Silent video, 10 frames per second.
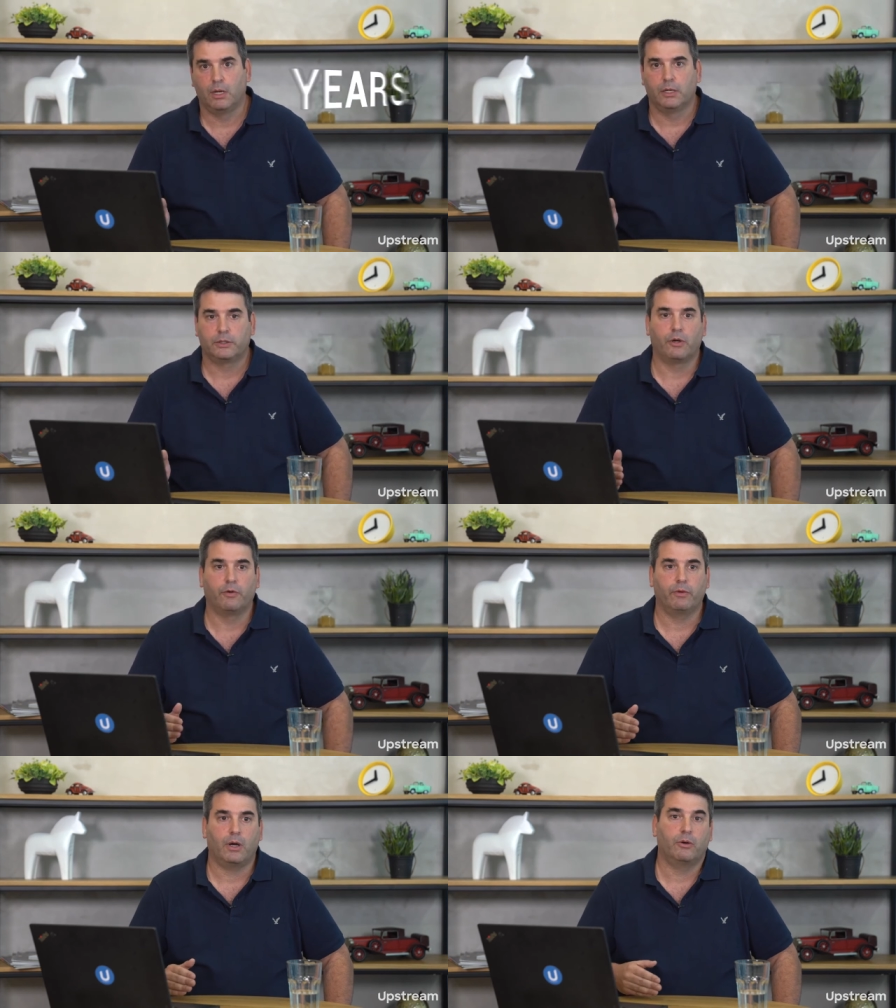
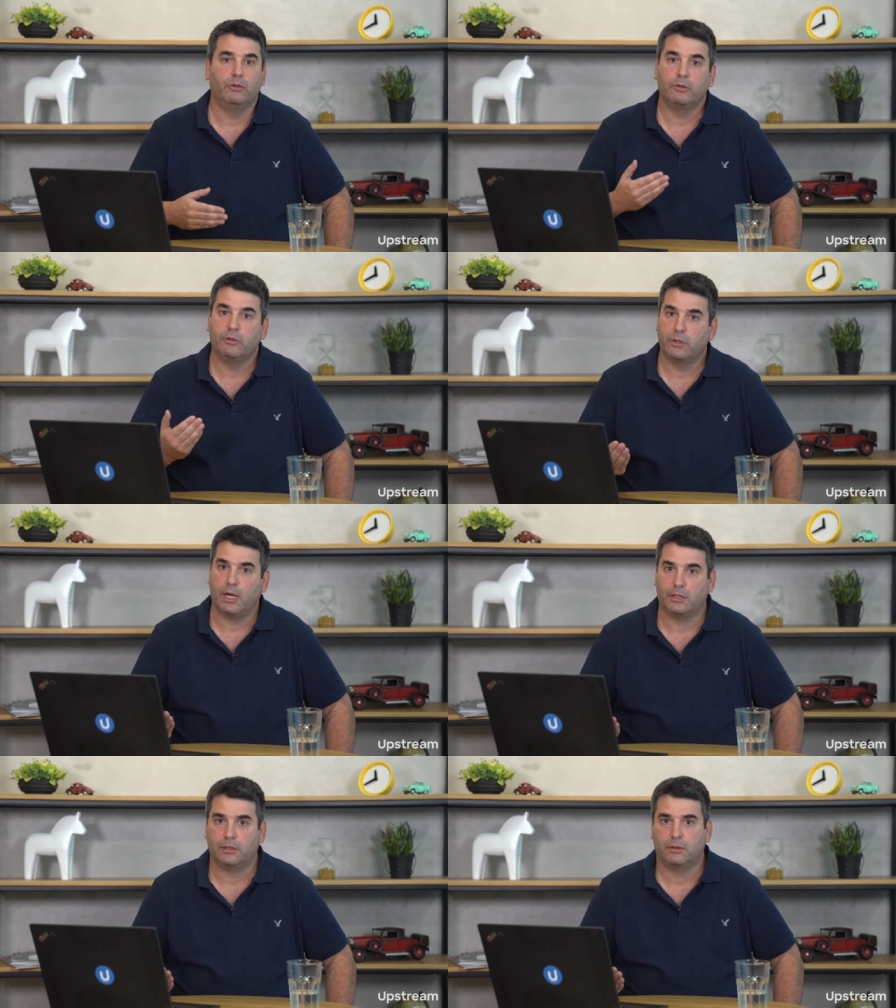So how do you do
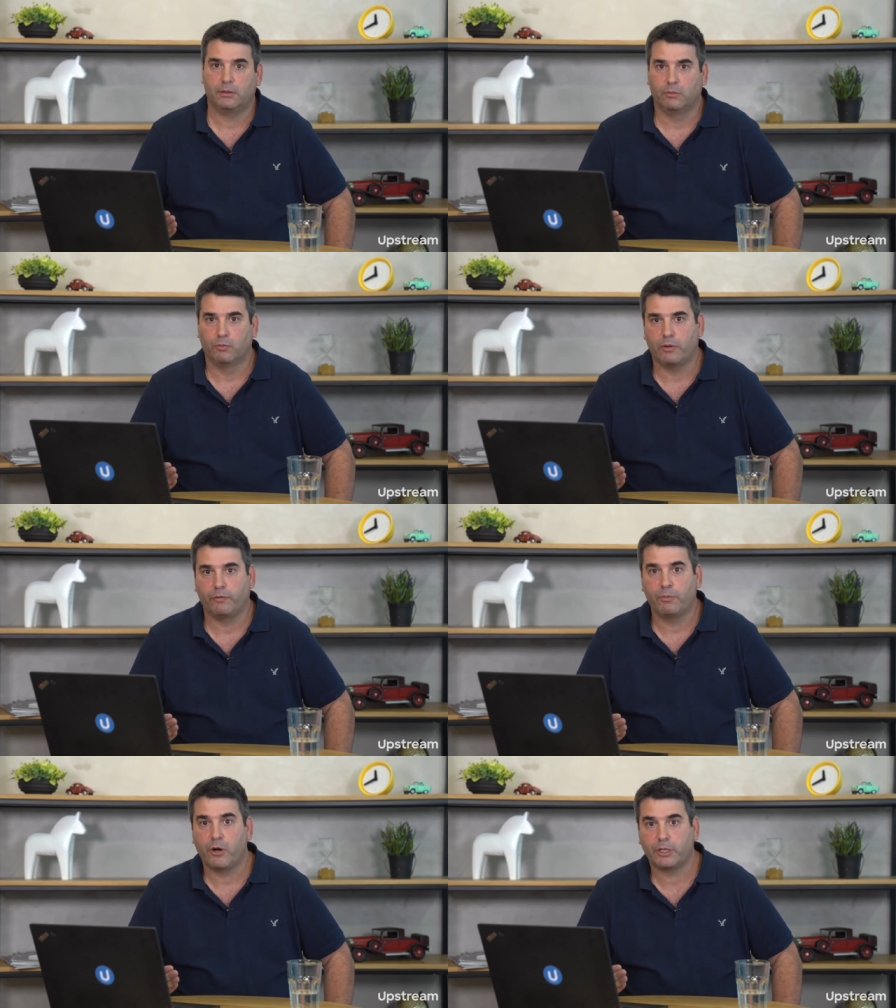that? Well,
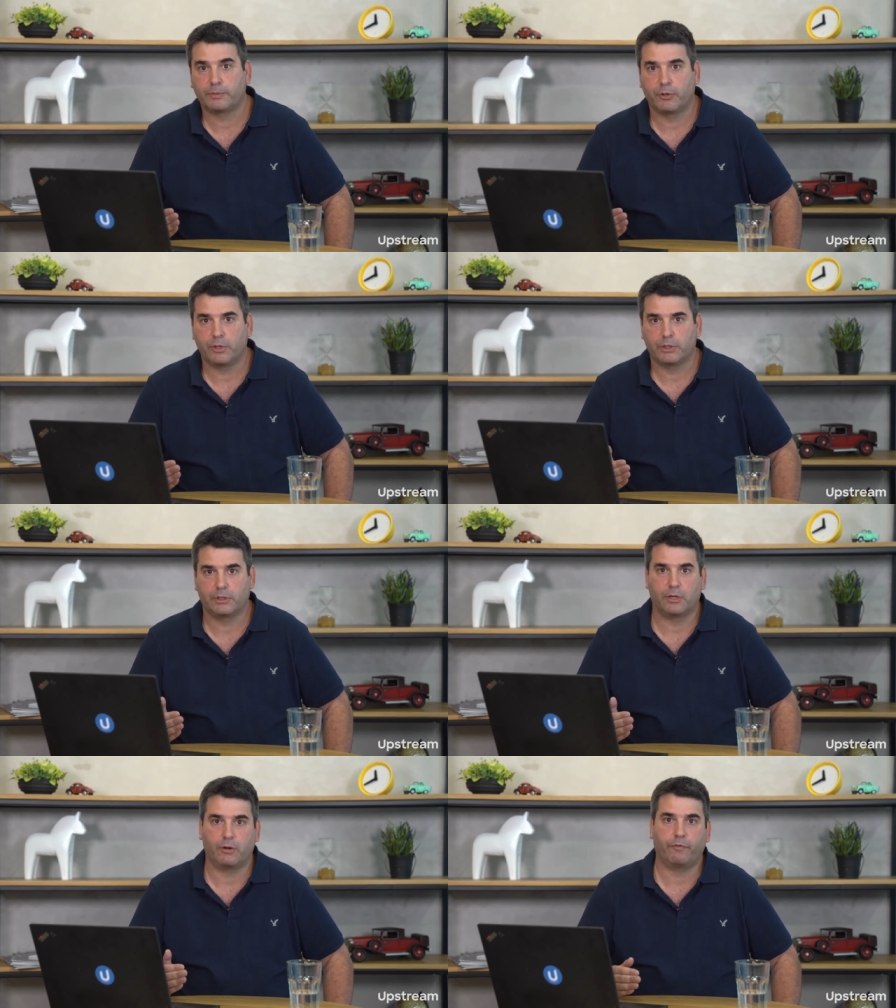from our experience,
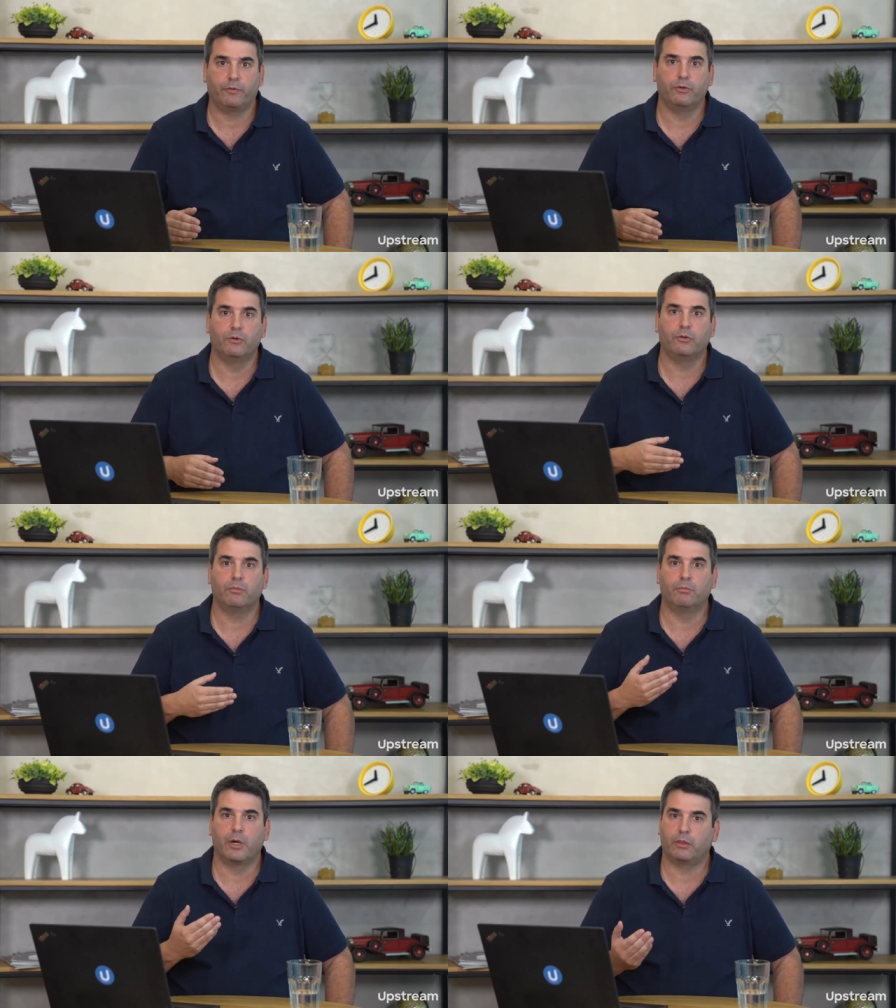there are a
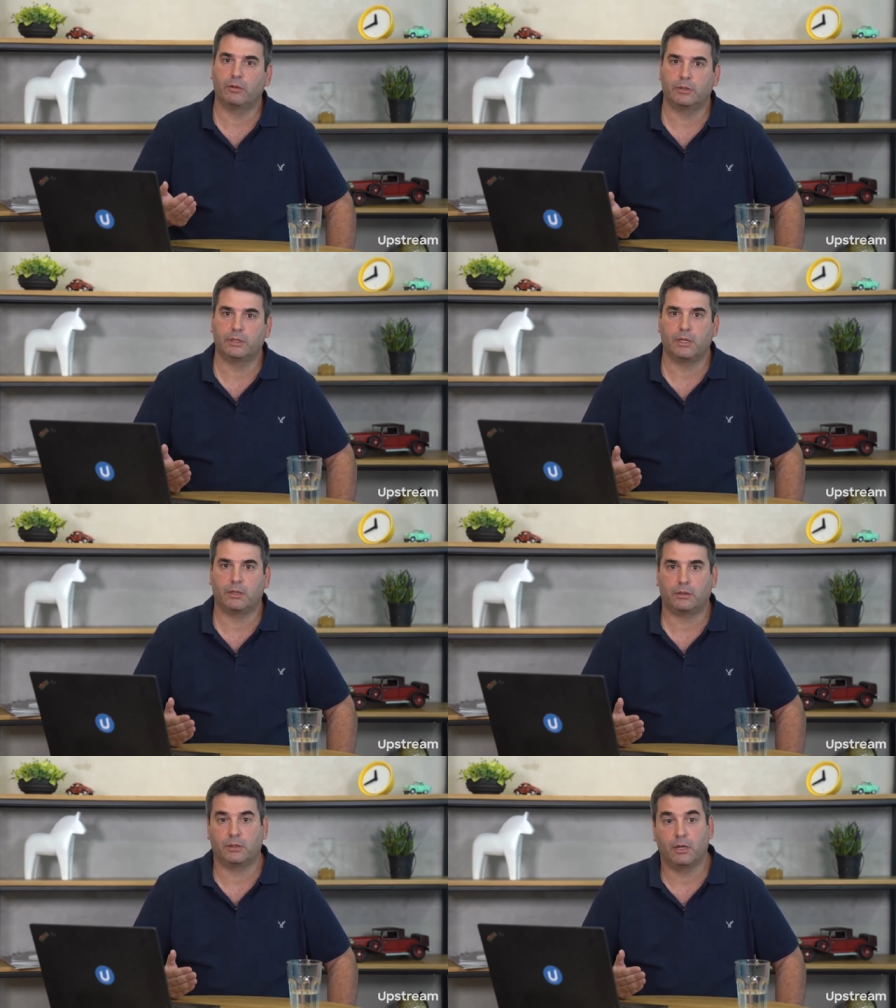few methods
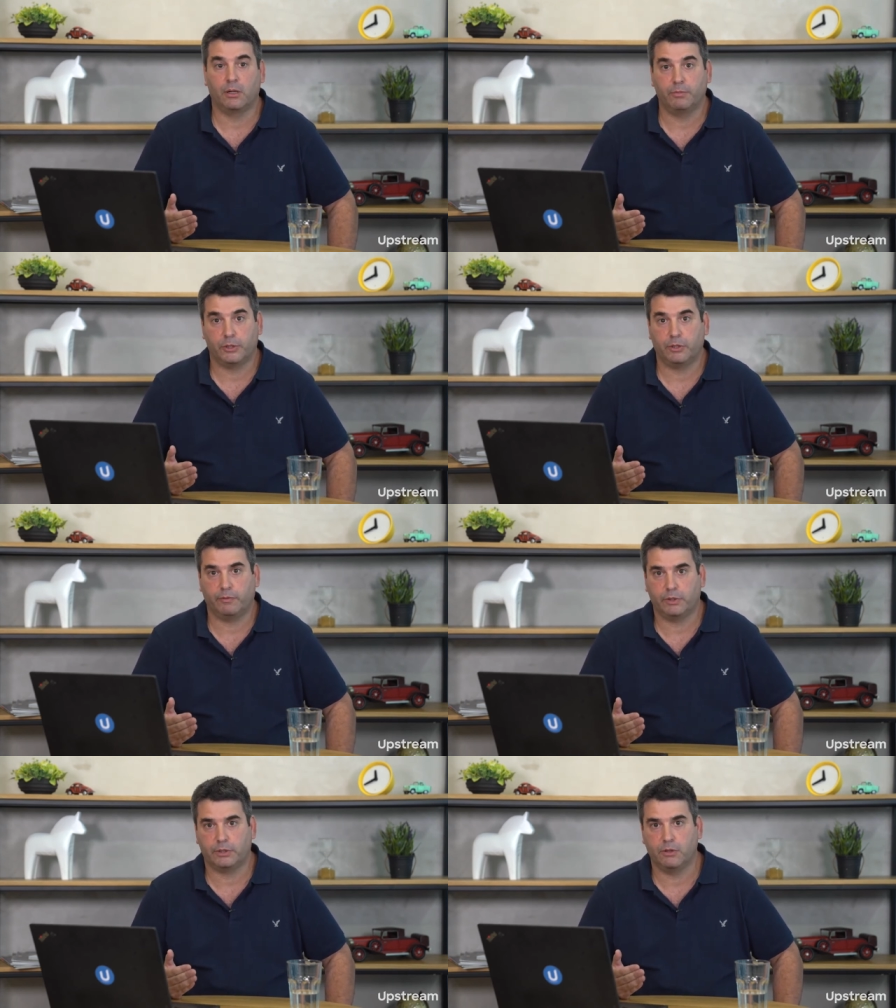that can help
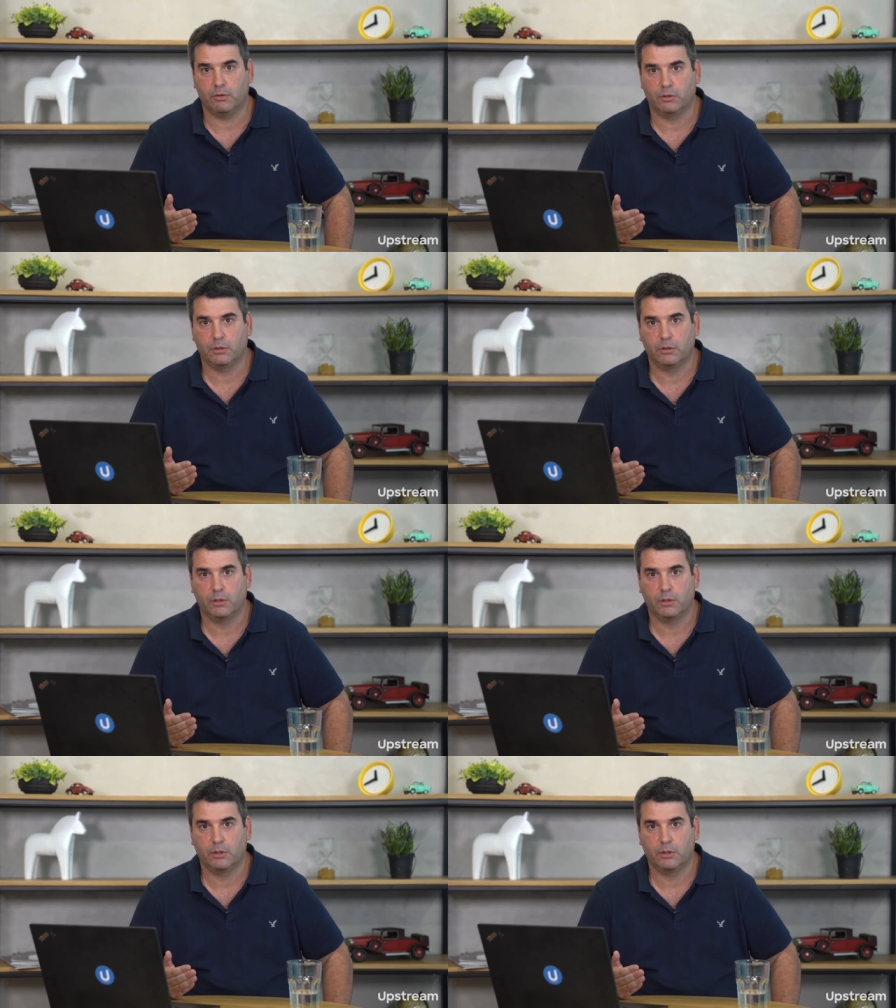achieve this goal.